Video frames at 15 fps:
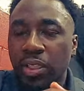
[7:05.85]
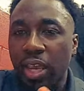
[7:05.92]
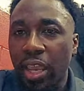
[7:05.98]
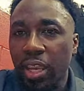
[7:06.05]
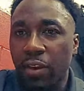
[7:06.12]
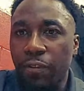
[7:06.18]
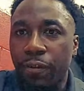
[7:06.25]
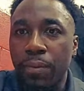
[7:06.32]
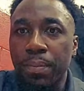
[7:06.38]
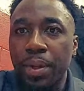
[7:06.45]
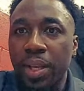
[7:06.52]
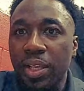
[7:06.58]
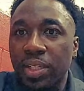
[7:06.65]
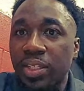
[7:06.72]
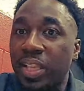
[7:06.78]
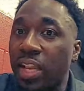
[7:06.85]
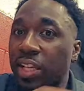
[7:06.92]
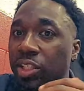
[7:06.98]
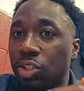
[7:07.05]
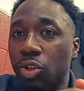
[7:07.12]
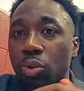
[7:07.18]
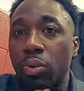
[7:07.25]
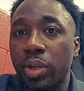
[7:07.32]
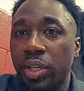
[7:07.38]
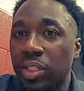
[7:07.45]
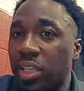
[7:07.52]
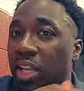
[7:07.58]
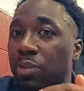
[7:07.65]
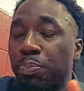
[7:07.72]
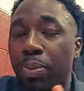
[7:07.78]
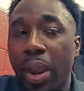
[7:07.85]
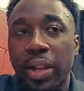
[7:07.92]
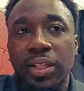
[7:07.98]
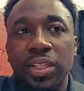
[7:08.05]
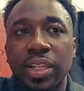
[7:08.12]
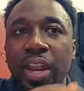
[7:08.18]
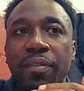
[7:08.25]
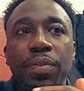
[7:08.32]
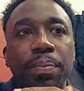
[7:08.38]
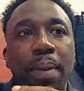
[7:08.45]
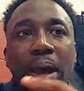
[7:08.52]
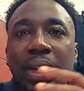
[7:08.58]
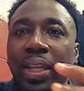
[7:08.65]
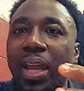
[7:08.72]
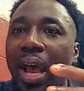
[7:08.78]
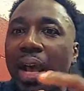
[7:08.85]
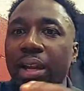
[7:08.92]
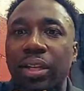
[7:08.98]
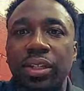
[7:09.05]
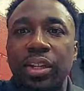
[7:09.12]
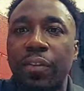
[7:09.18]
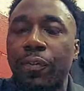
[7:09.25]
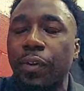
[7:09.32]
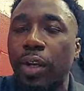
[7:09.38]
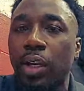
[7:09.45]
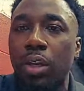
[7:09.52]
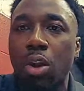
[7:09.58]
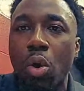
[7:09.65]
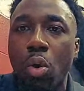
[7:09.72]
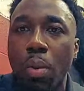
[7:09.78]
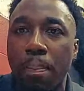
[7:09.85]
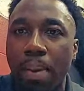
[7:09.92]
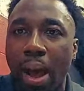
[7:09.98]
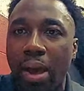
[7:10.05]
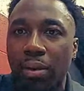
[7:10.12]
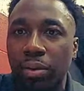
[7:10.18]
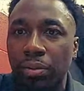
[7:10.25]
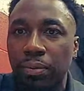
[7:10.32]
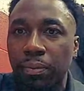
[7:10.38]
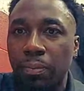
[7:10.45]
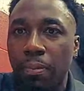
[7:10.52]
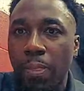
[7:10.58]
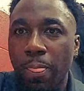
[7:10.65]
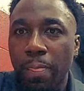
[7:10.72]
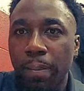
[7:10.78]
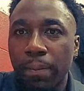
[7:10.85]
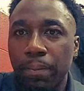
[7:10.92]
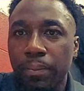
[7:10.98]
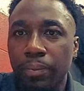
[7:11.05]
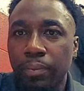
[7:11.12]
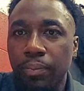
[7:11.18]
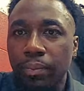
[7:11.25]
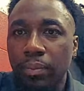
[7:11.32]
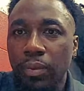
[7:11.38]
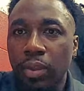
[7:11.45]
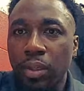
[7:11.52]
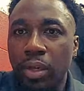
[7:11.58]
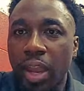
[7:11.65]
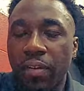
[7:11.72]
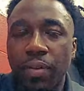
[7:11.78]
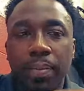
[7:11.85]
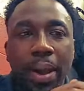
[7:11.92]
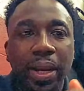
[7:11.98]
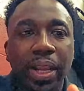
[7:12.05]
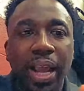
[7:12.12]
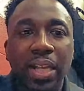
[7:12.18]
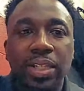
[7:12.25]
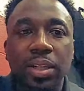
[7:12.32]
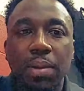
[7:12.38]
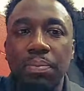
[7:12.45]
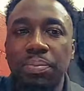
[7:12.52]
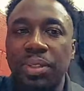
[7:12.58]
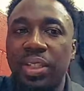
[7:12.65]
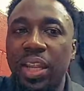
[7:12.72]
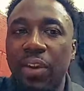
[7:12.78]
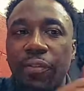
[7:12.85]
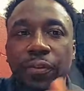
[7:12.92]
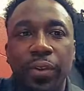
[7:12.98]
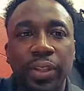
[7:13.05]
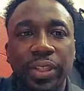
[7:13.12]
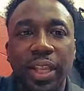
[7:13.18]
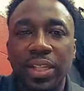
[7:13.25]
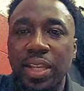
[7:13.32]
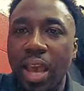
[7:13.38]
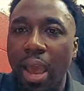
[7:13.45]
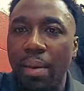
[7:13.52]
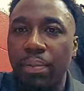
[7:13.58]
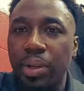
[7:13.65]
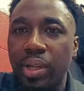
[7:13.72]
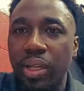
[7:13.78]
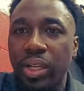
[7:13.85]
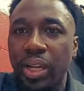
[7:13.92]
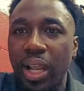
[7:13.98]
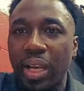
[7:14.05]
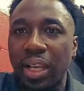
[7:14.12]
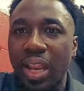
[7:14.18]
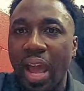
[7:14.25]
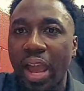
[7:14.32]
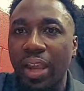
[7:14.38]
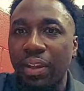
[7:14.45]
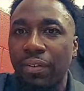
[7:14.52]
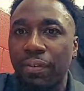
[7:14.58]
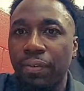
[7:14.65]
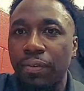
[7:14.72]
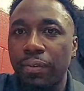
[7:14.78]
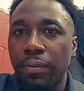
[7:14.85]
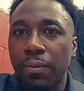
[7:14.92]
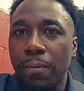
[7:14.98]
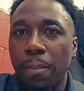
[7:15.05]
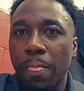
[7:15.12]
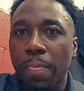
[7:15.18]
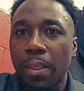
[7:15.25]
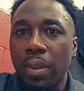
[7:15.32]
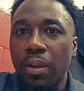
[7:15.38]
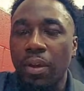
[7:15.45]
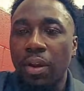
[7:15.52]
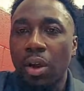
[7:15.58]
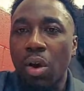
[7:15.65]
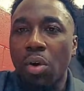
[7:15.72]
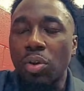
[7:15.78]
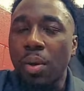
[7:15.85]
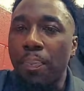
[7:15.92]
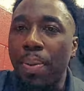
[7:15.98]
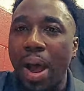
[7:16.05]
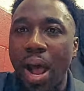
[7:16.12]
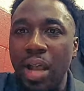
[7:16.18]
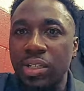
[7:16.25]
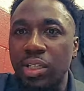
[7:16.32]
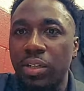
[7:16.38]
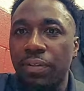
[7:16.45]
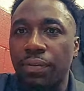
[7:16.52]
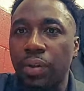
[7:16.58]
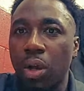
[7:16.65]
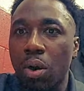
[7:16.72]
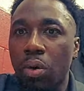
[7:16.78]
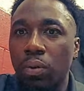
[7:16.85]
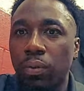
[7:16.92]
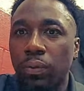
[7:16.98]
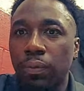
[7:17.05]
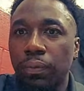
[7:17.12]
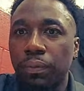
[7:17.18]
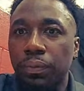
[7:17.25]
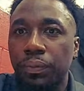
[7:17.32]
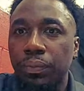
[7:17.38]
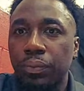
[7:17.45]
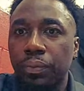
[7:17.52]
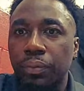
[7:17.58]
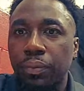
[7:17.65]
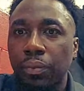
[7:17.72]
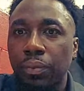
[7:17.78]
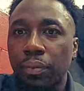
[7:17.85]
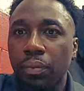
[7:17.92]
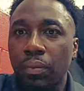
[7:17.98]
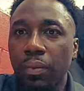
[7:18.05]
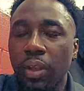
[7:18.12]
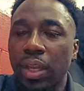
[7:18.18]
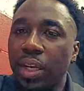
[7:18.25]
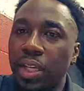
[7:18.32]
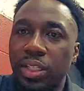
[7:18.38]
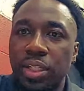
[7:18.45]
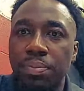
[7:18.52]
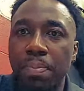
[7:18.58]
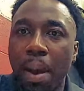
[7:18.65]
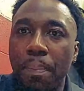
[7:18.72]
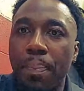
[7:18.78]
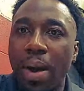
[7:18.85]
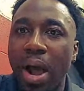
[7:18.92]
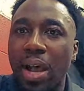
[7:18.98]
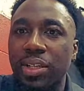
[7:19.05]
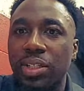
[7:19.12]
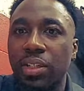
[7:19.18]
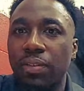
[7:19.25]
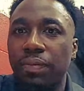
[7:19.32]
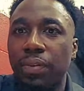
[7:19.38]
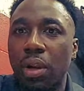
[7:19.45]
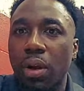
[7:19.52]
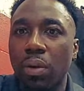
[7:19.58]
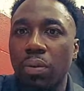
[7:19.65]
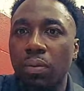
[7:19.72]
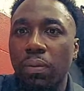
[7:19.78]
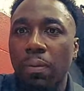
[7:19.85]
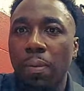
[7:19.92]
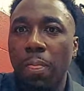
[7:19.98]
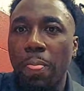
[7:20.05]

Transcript: Take from this that's doing this, that's practicing. Everybody got a different glow about them. Everybody got something different that's happening in their life on a positive note. And this is my positive note.